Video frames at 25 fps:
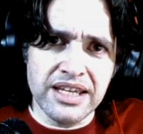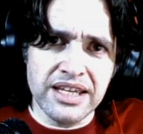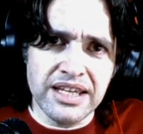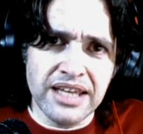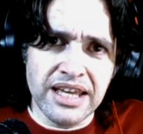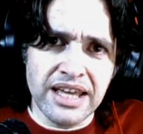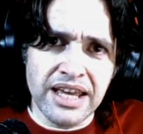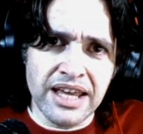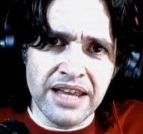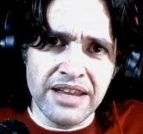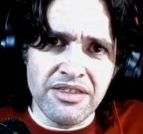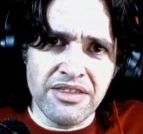
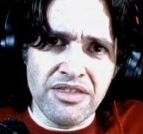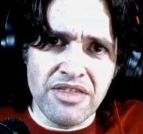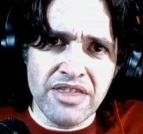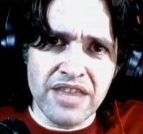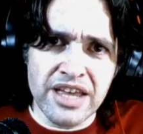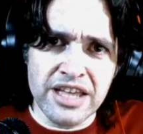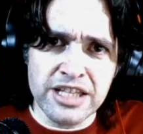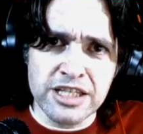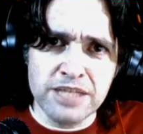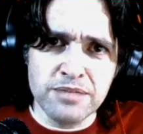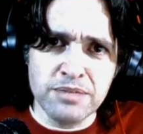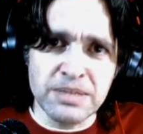in
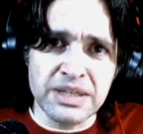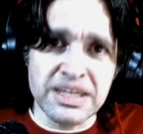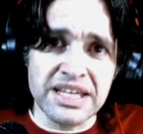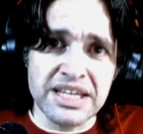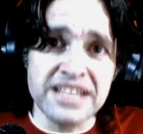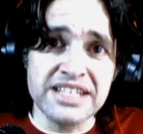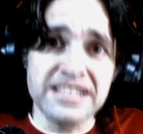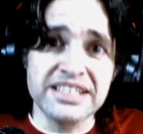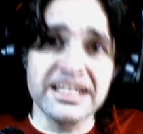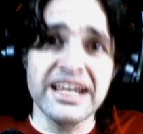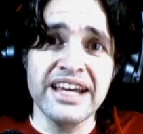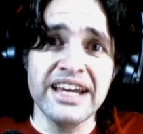this
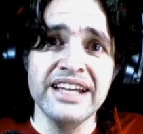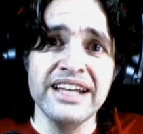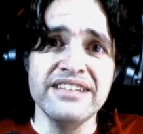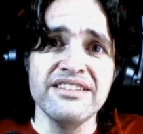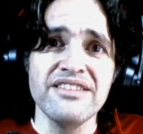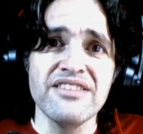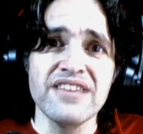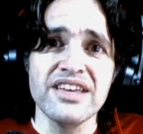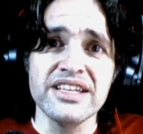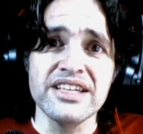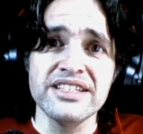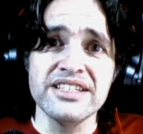place, in
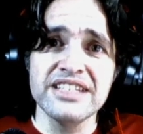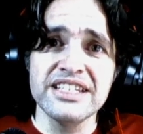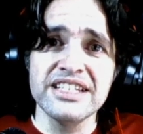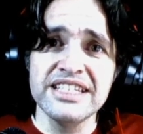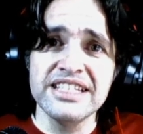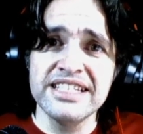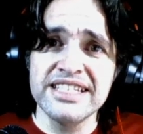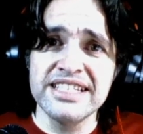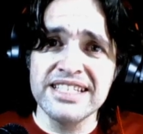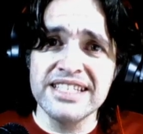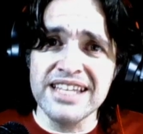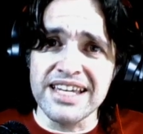this
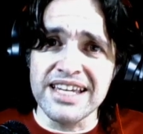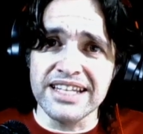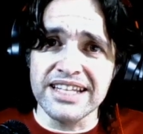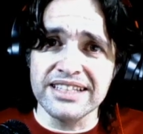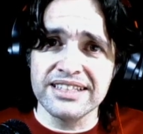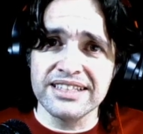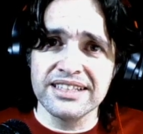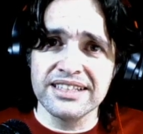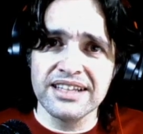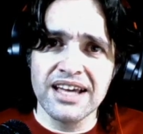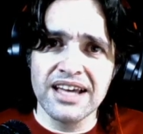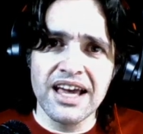
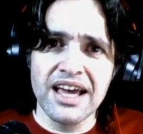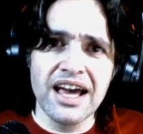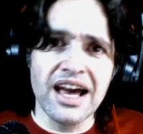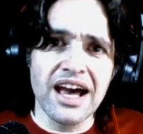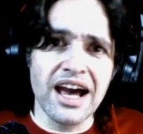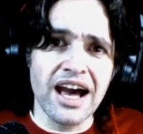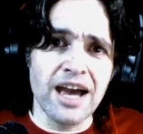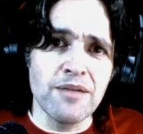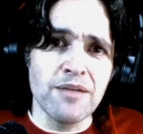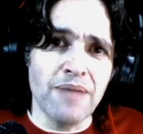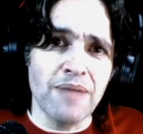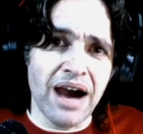seat.
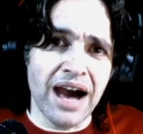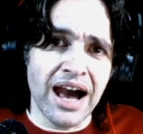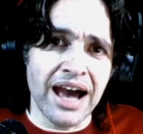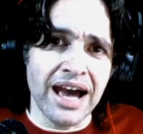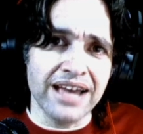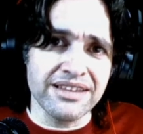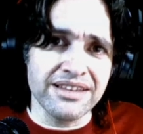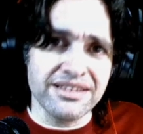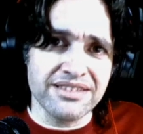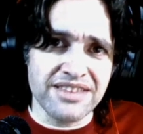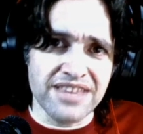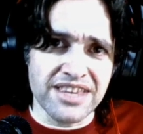I'm at
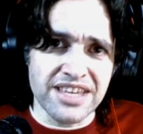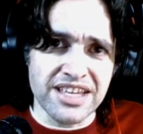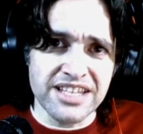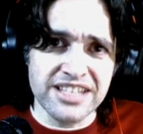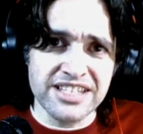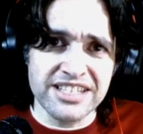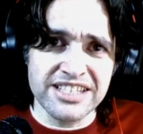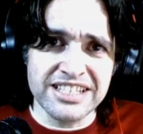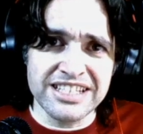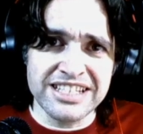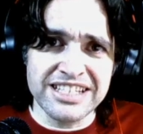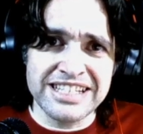
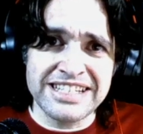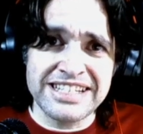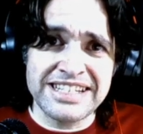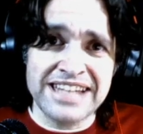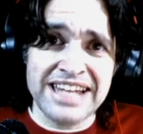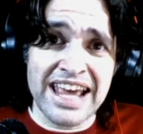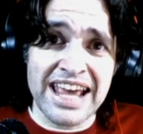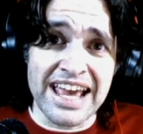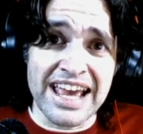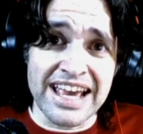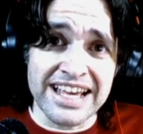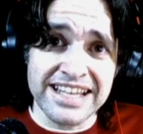this
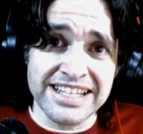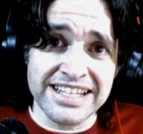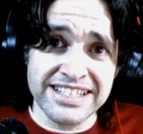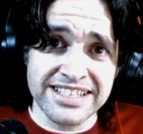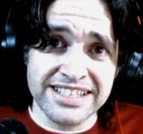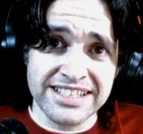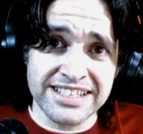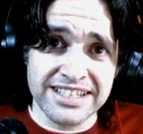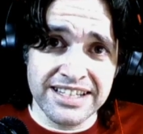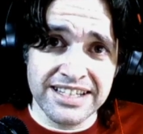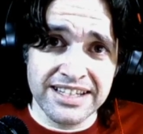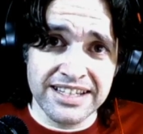
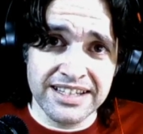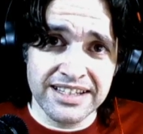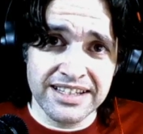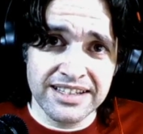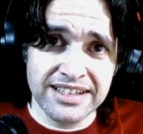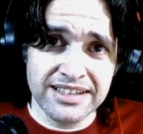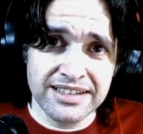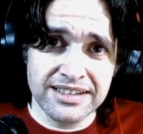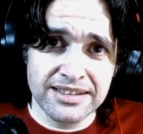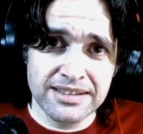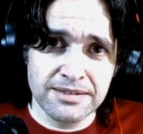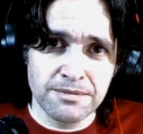desk.
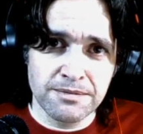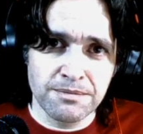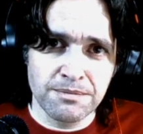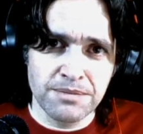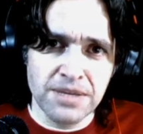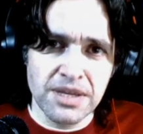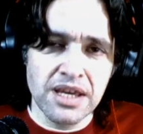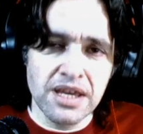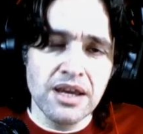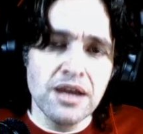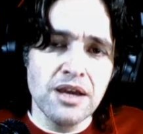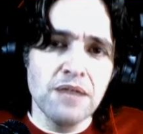
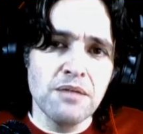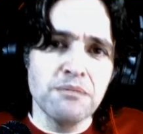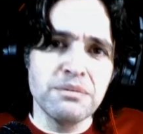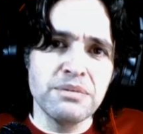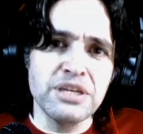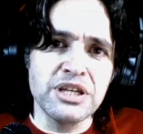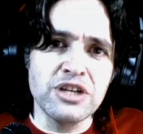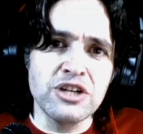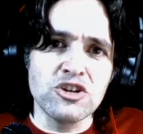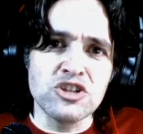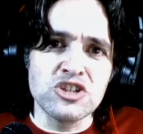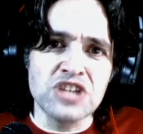
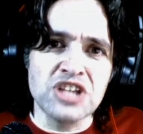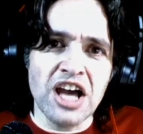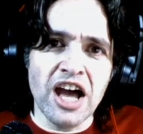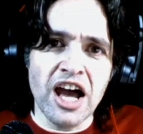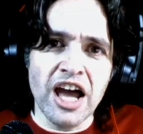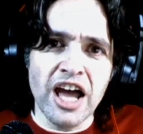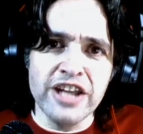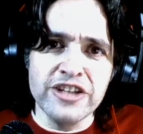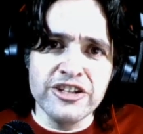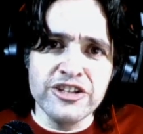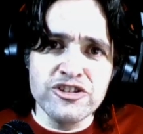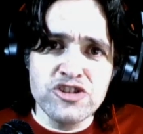Because
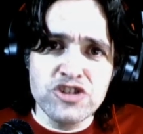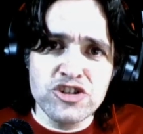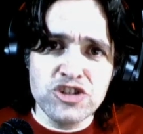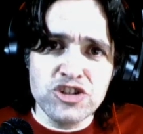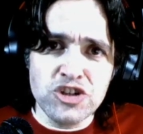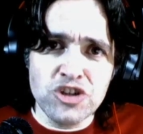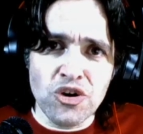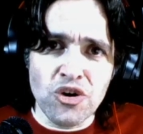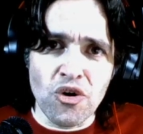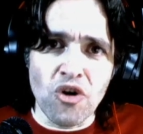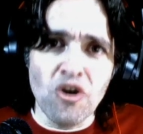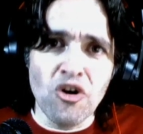and
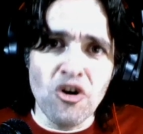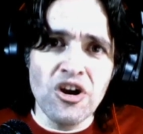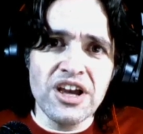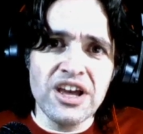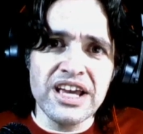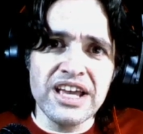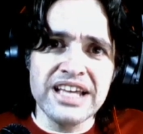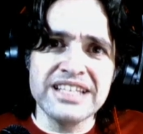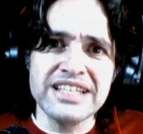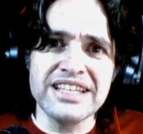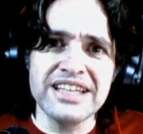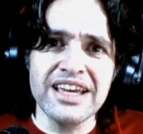Shaw
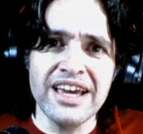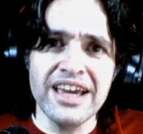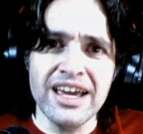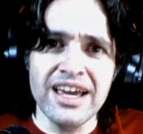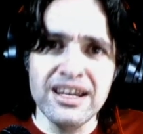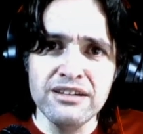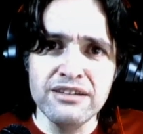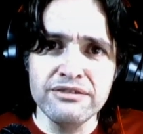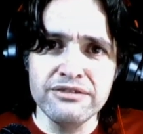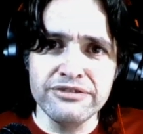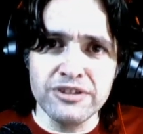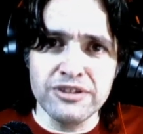is
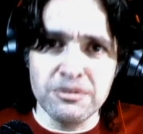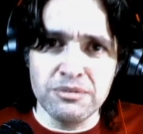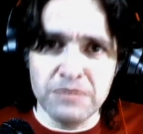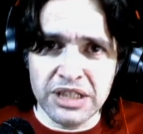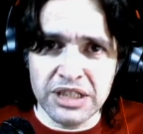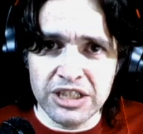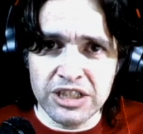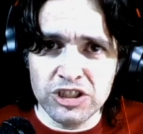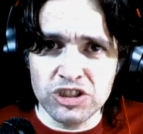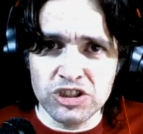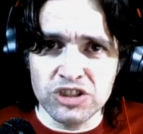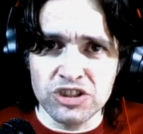
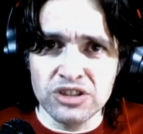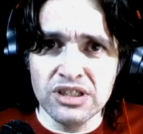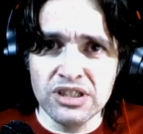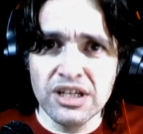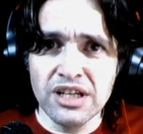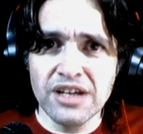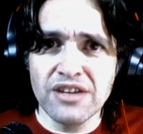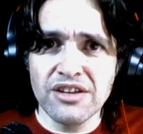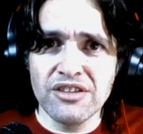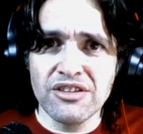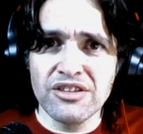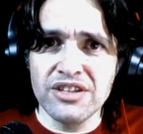information
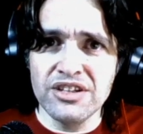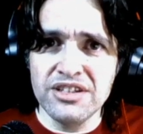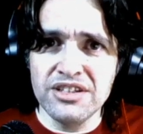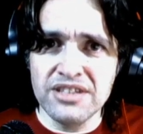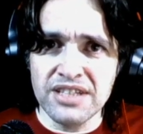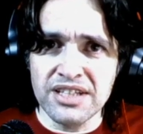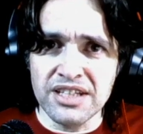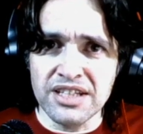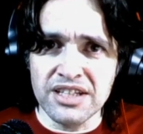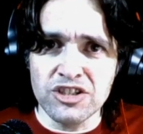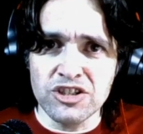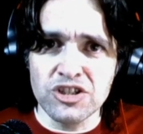the
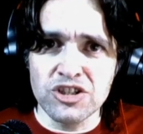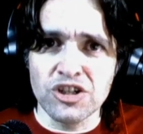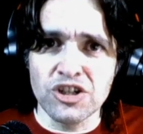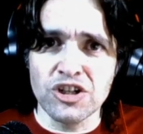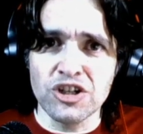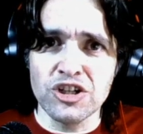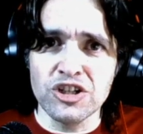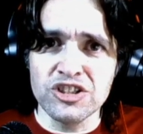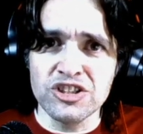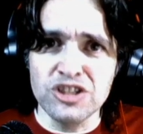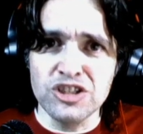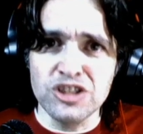teacher
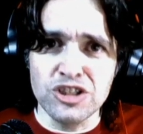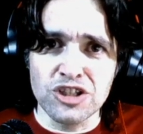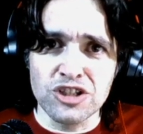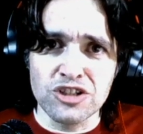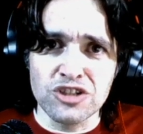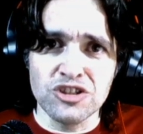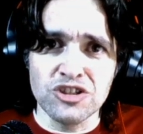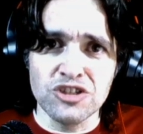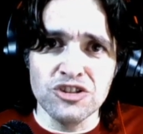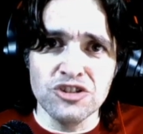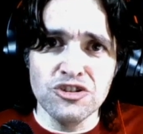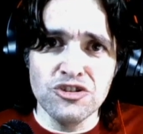
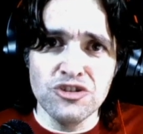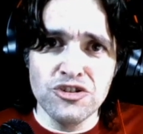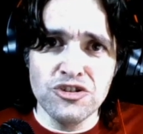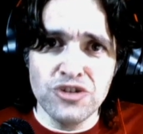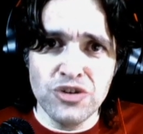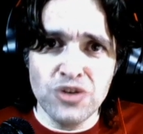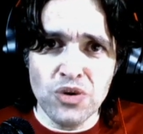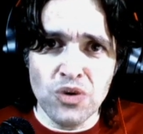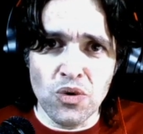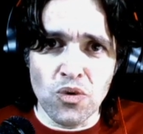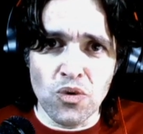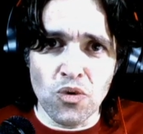doesn't
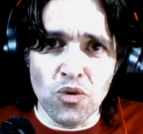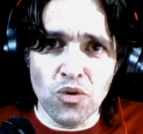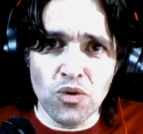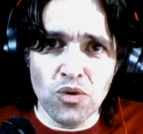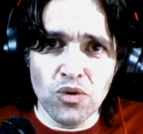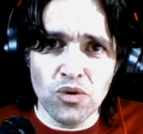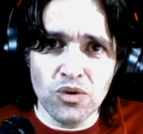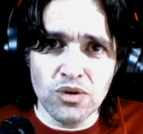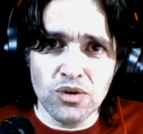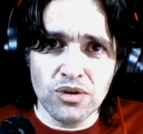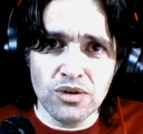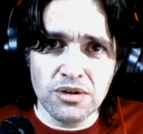know.
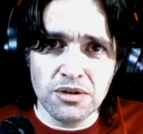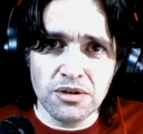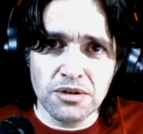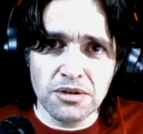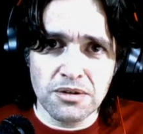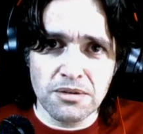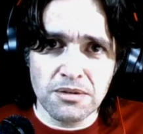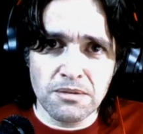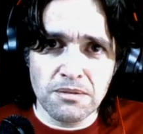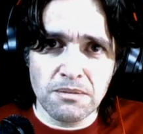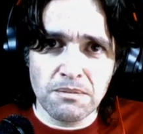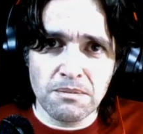
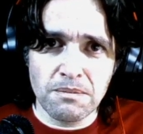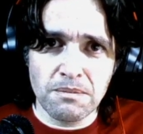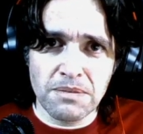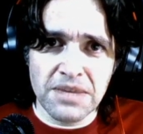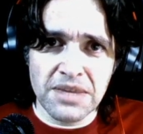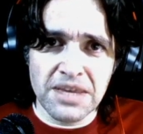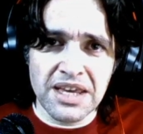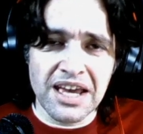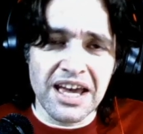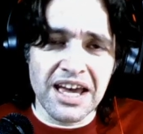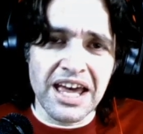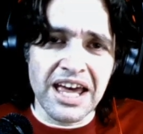
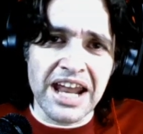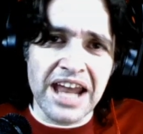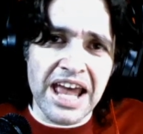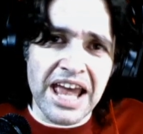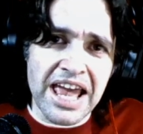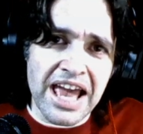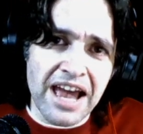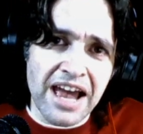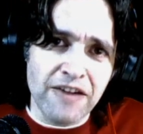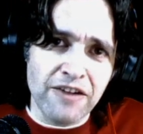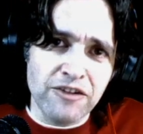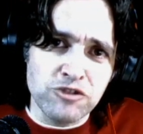And I
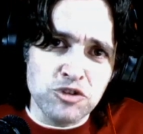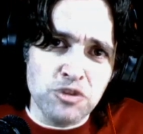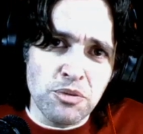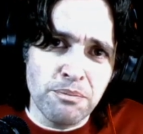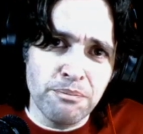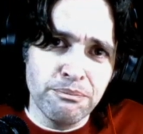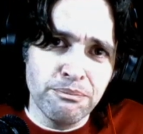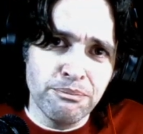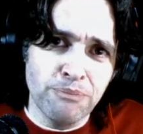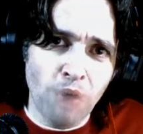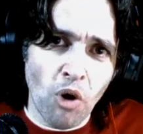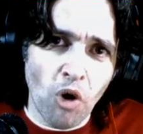have to
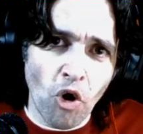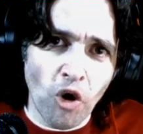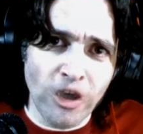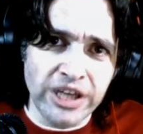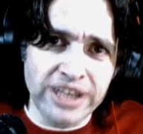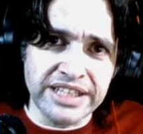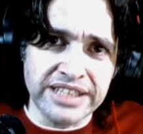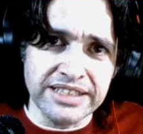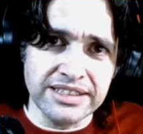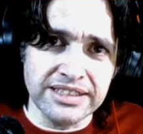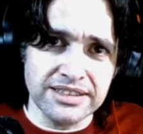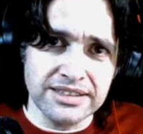
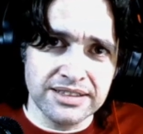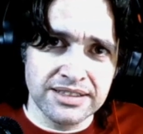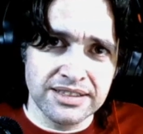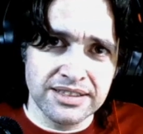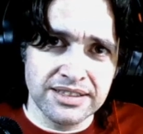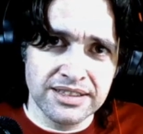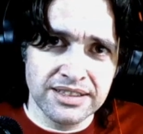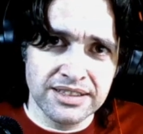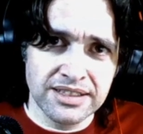point